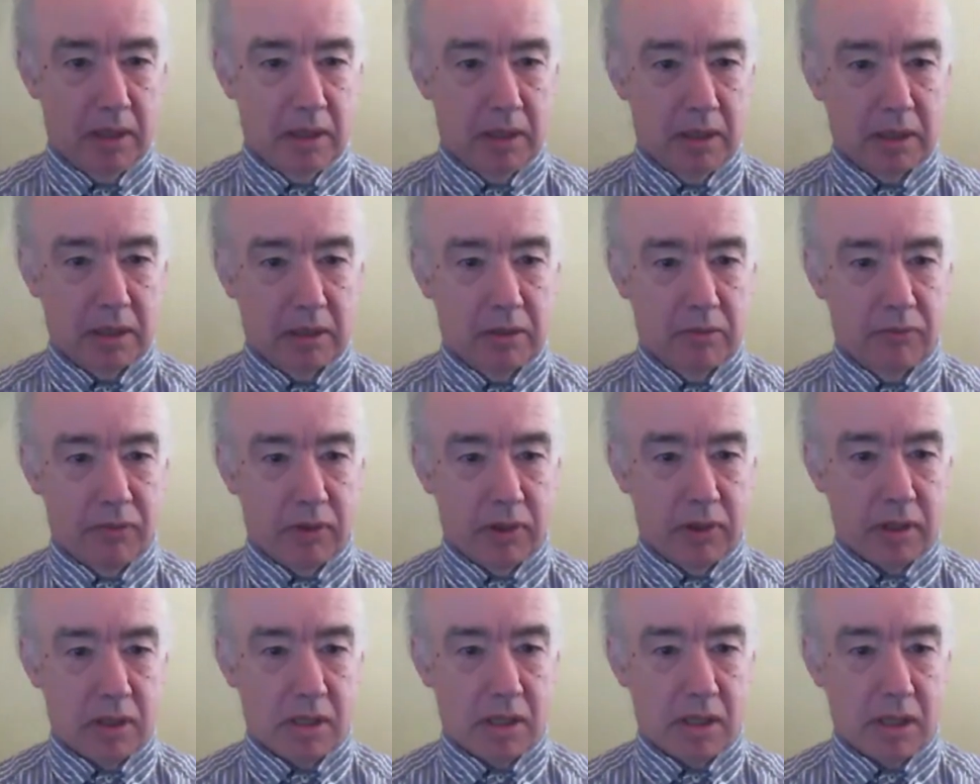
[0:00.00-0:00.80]

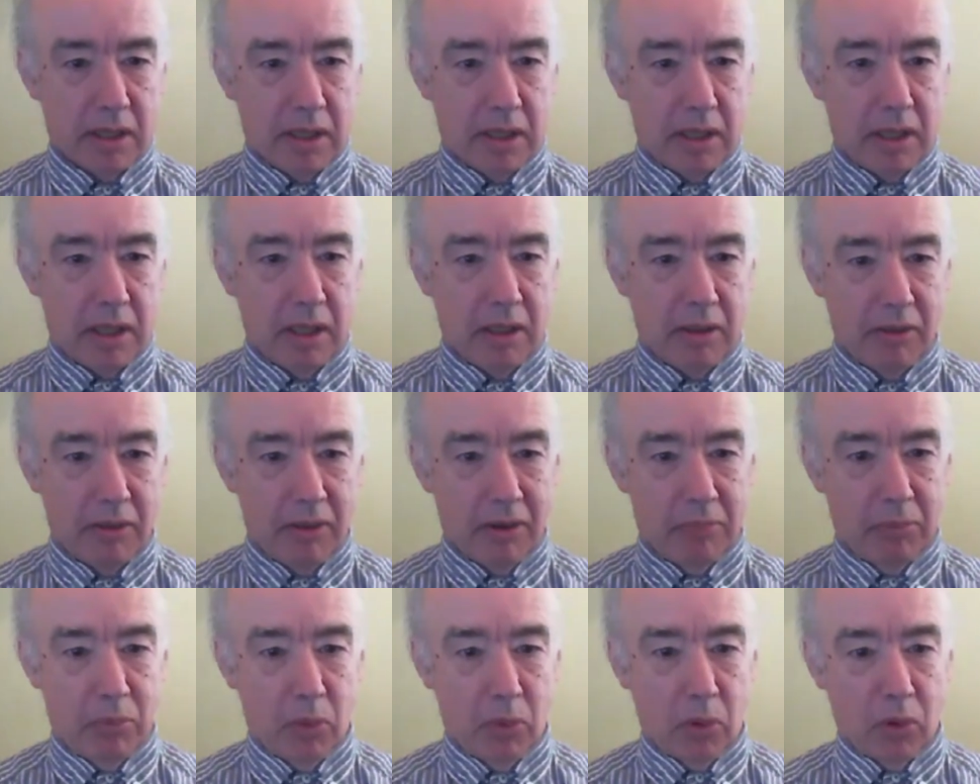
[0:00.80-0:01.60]
Conversely, the
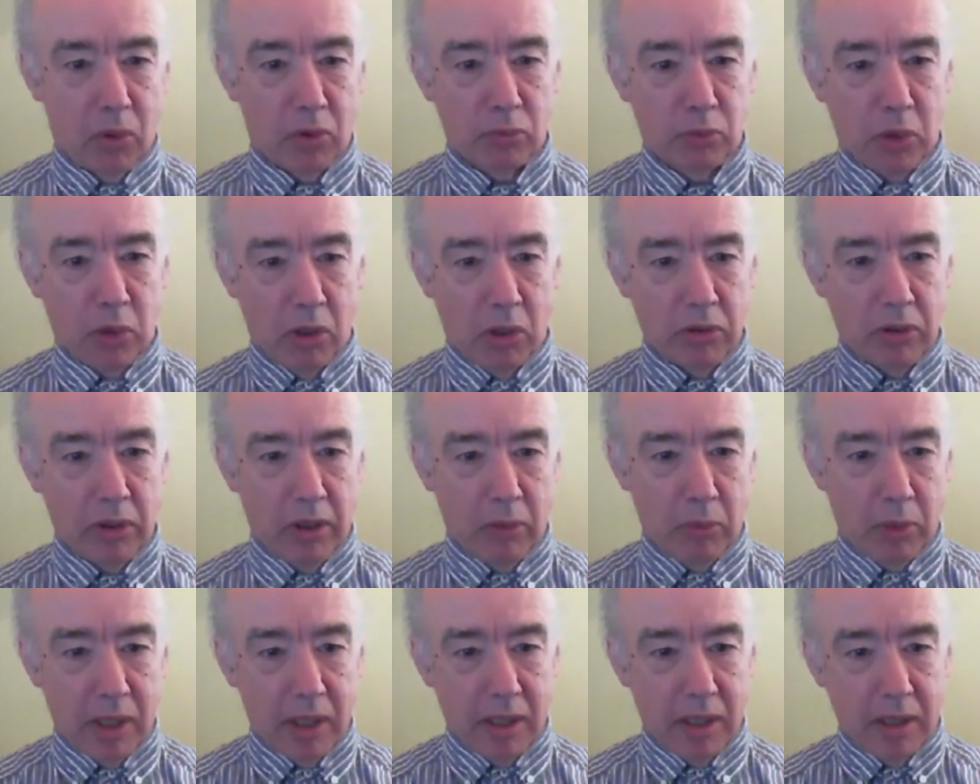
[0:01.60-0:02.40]
more wrong you
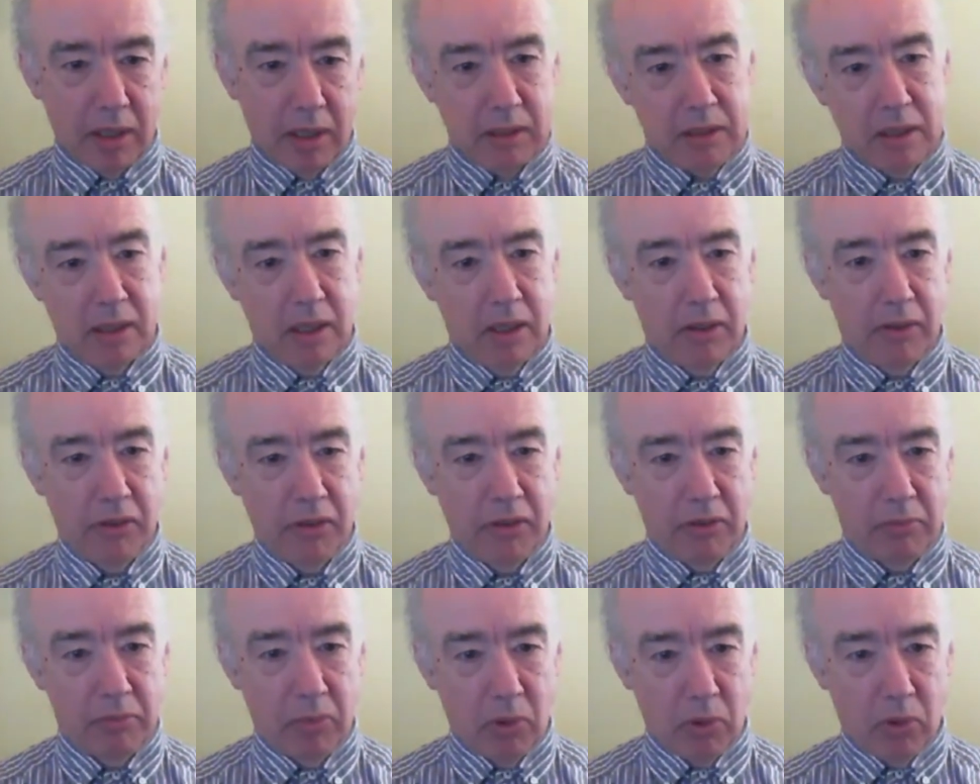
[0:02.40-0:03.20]
are, the
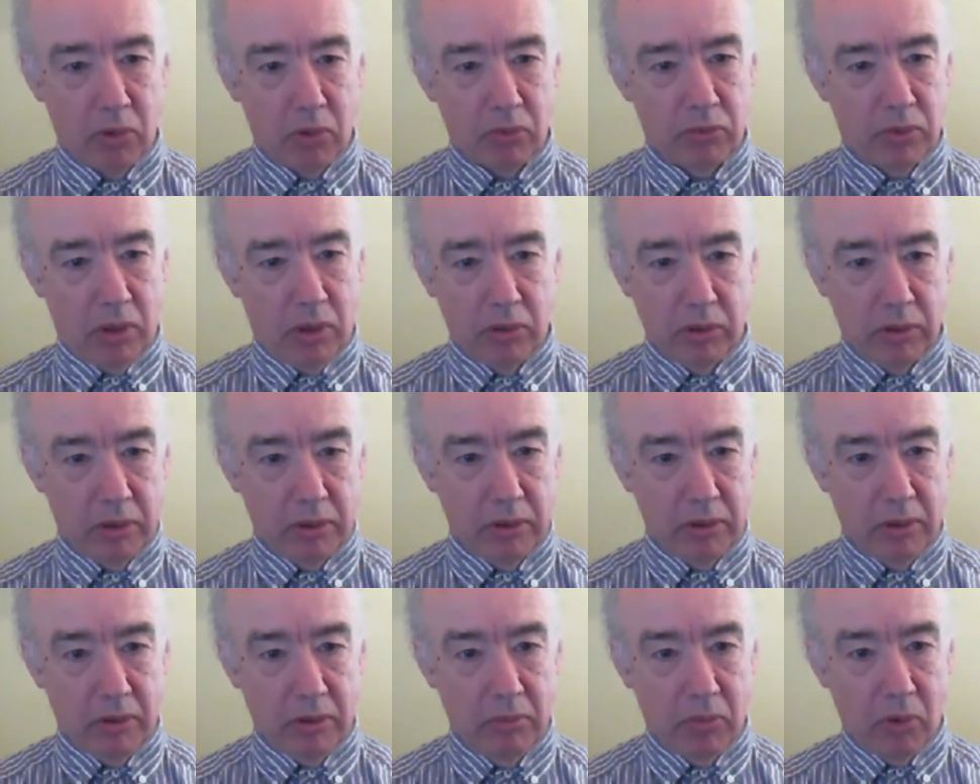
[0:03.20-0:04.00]

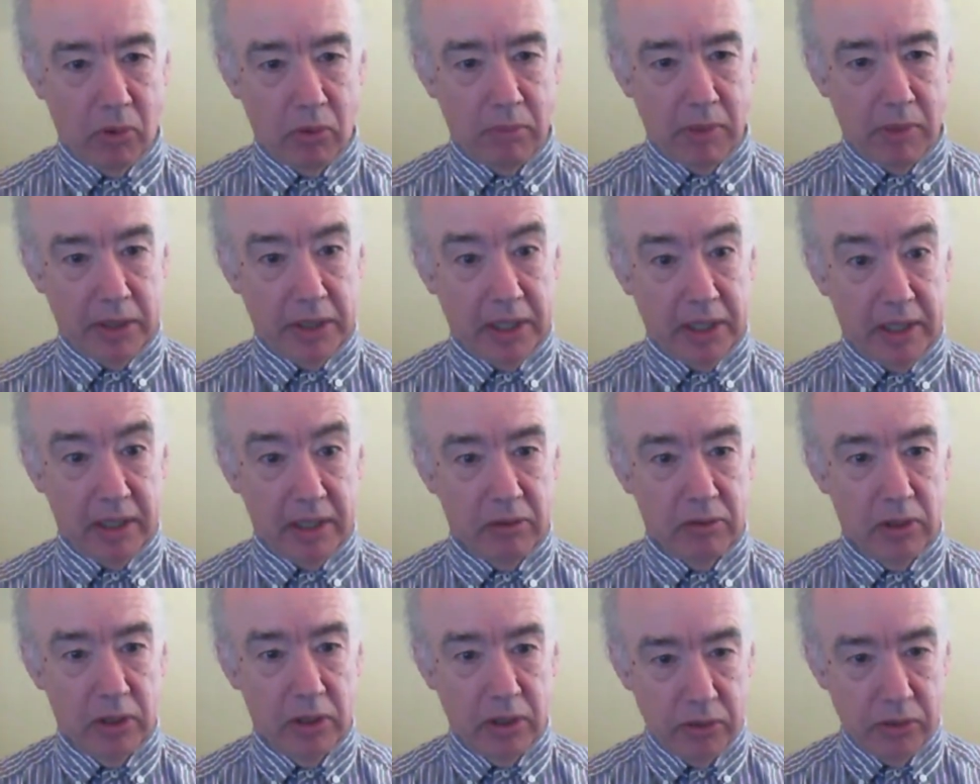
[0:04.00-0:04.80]
more money you
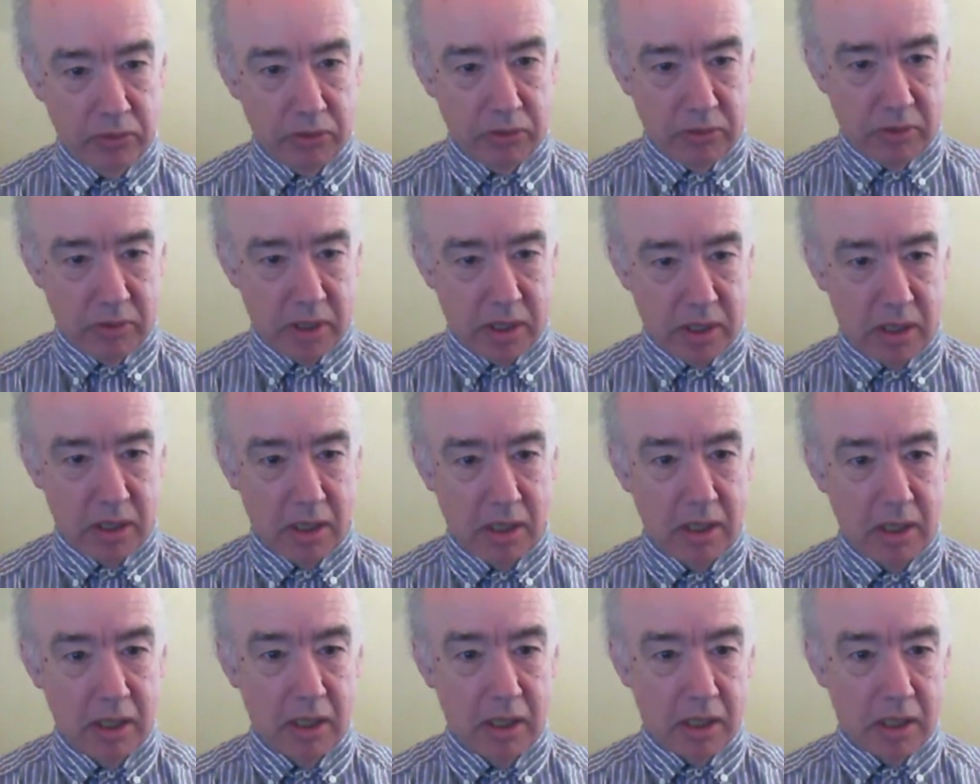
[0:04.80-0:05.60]
lose.
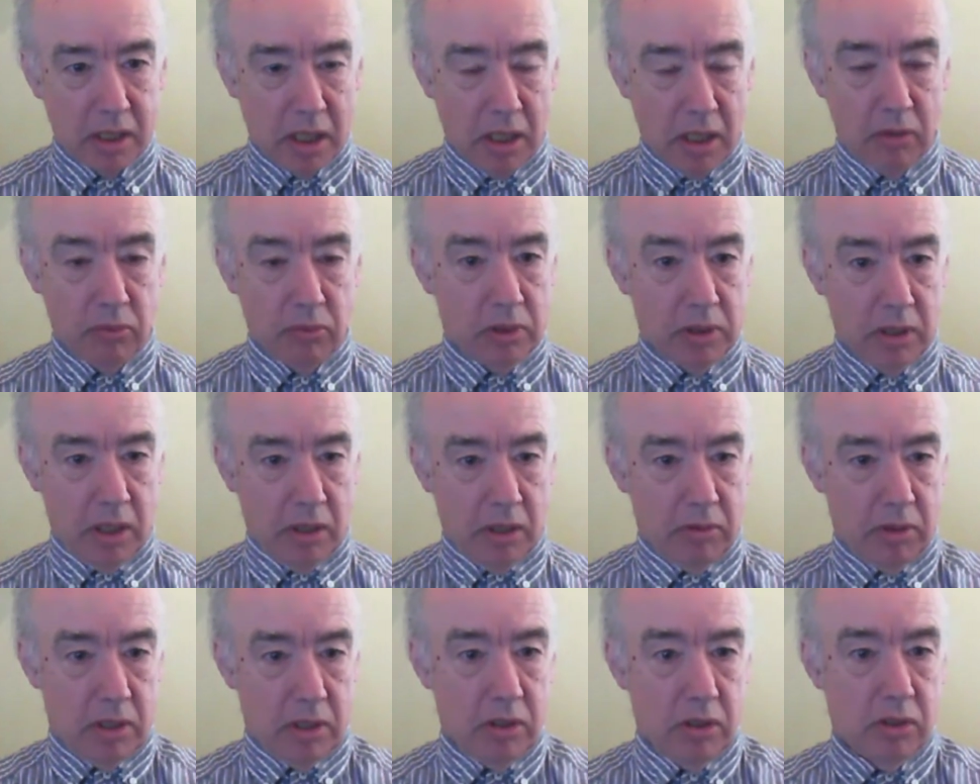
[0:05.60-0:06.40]
So, you know,
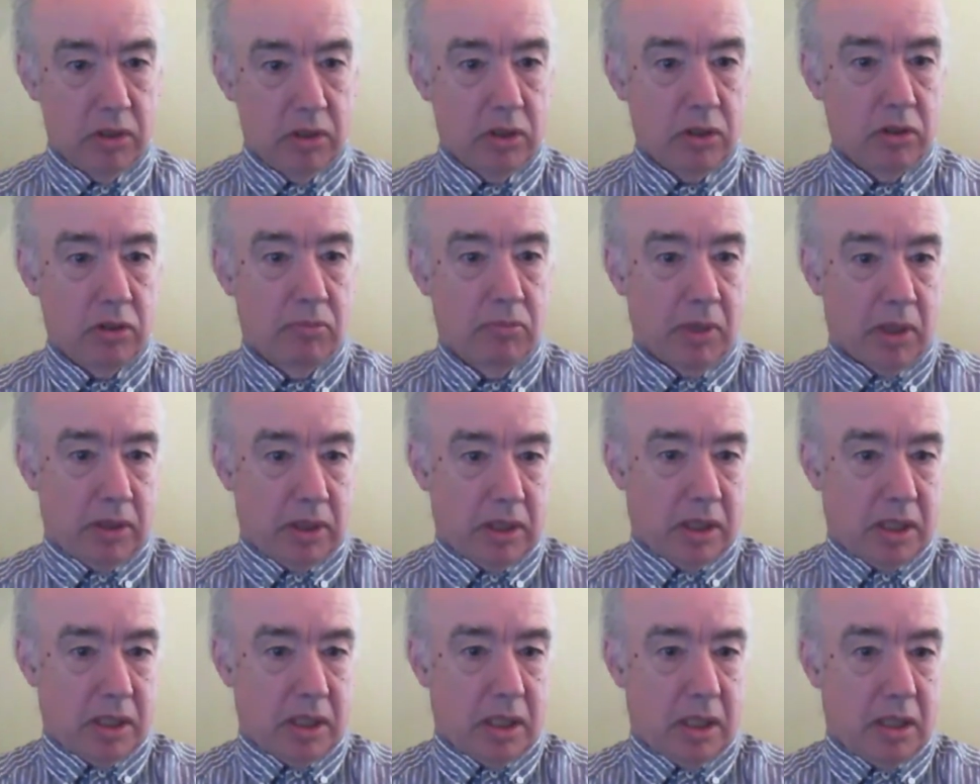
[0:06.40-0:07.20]
you might
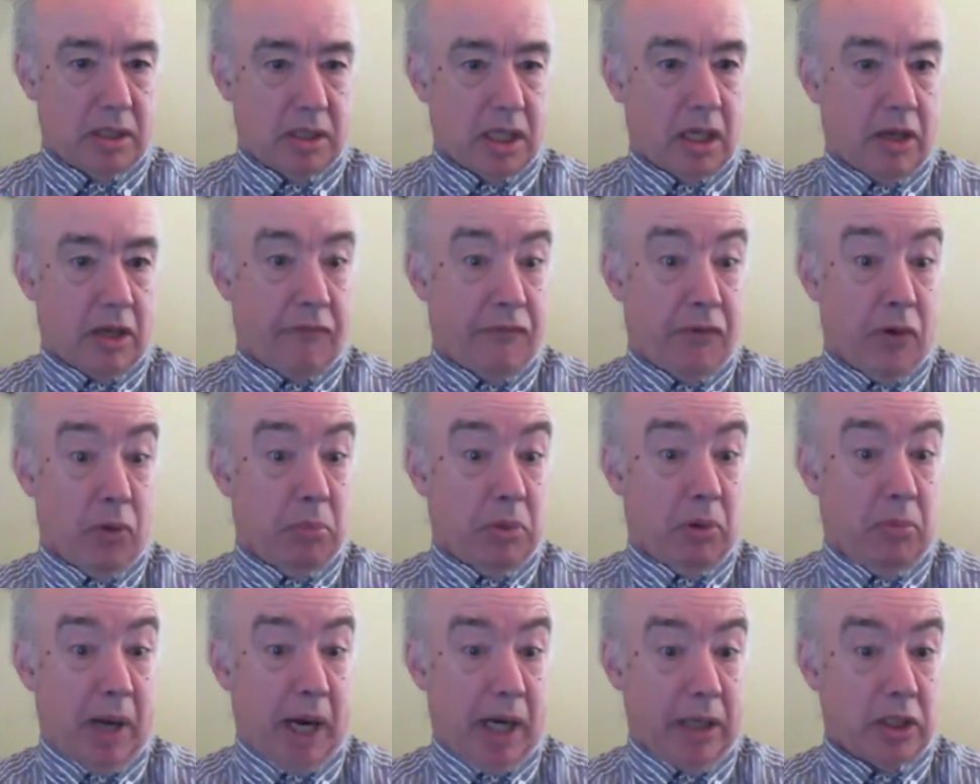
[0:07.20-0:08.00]
say, take a
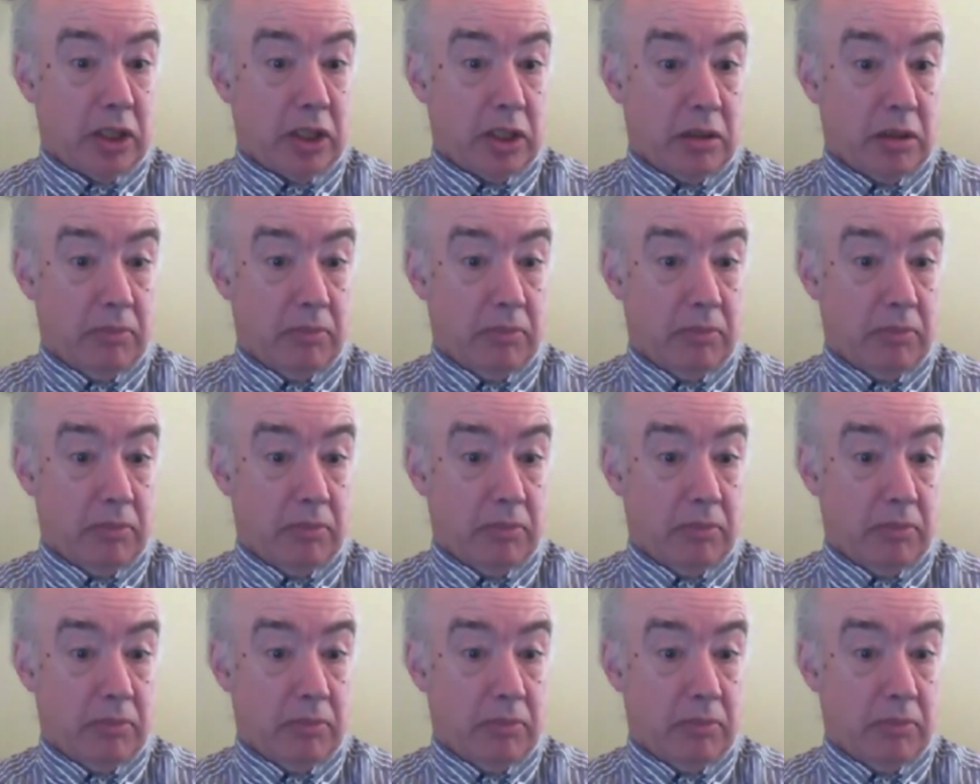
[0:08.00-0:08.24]
football match.